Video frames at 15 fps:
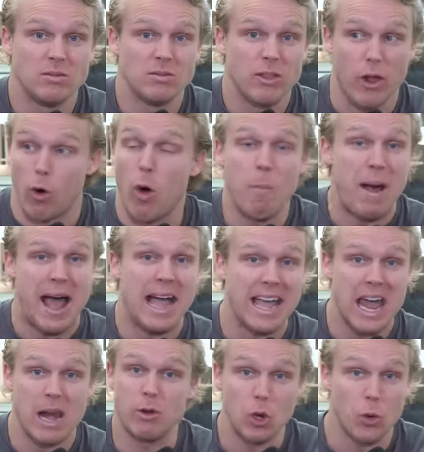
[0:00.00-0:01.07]
throw a bag
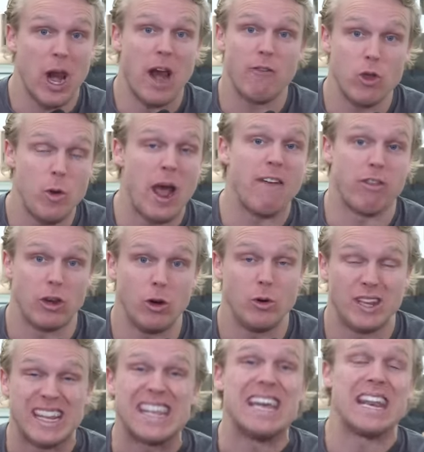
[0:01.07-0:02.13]
at him, do whatever you have to do to
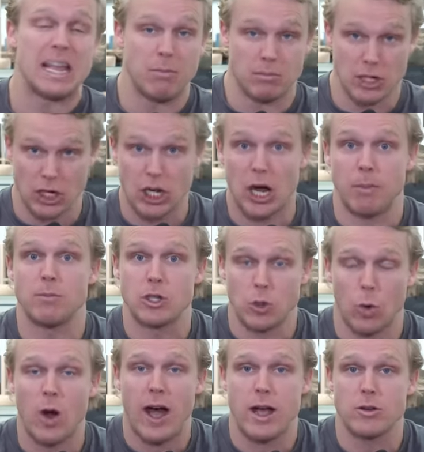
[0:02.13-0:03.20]
get him to come to
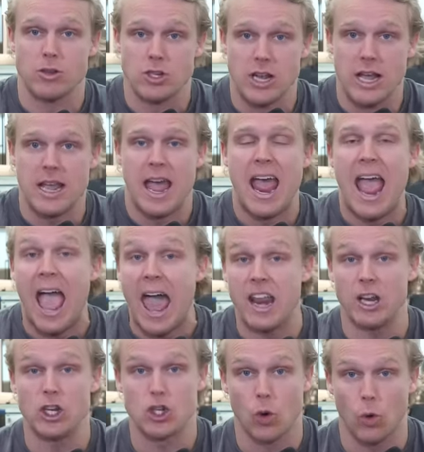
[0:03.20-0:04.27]
Ohio State. Eddie
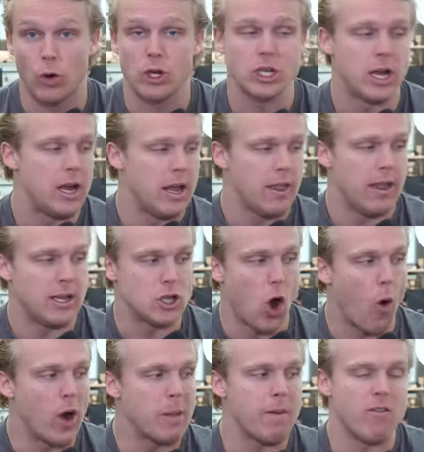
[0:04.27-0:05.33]
George, it's
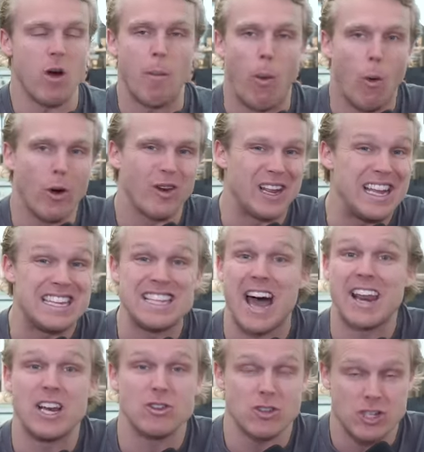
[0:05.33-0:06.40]
already been reported he's not
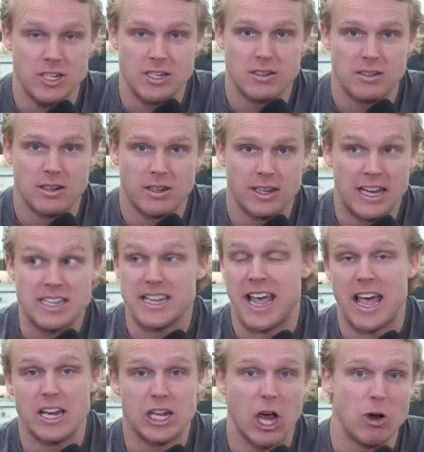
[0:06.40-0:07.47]
interested. He's a
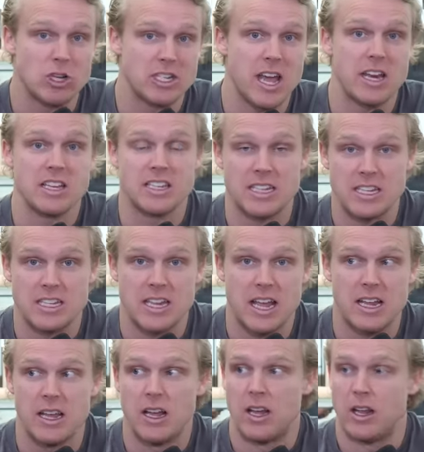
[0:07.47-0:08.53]
head coach at Tennessee
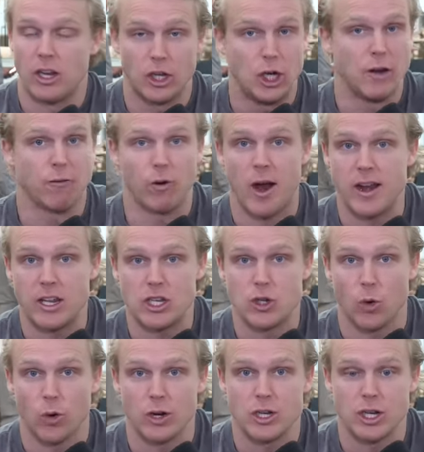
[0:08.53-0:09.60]
State. Good for Eddie
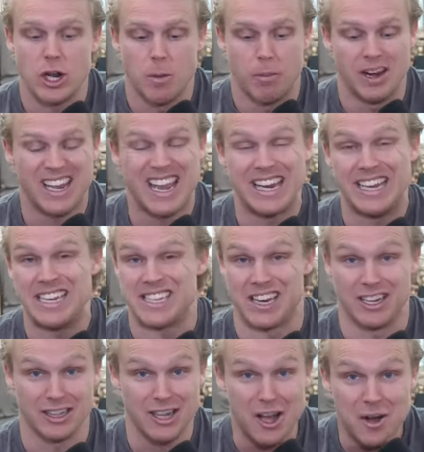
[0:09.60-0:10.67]
George, but again, he's an
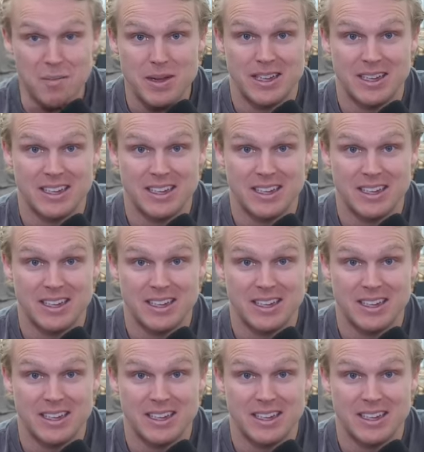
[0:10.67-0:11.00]
alum.